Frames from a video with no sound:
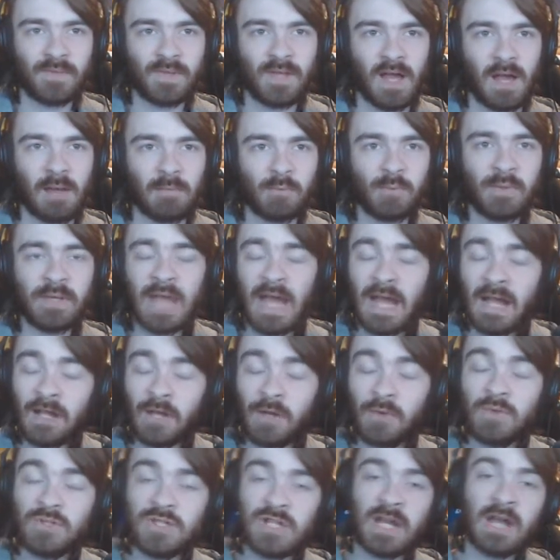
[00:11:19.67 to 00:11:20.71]
Uh, but we can
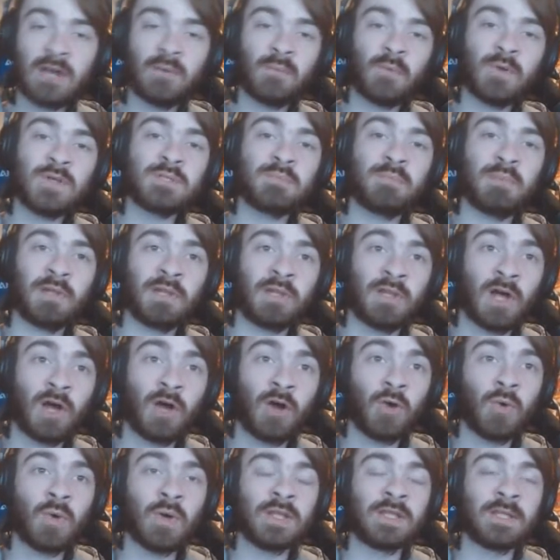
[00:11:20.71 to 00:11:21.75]
go and check out what is
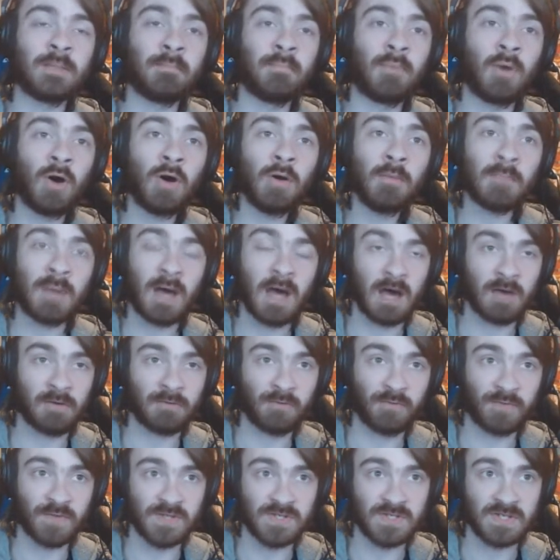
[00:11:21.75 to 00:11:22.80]
below in the bottom half
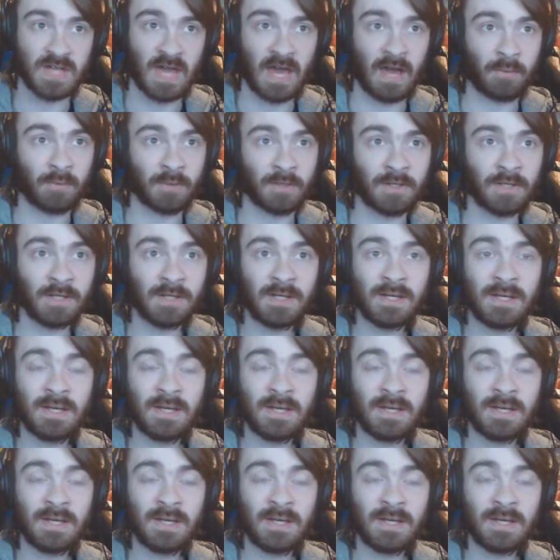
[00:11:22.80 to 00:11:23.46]
of this tower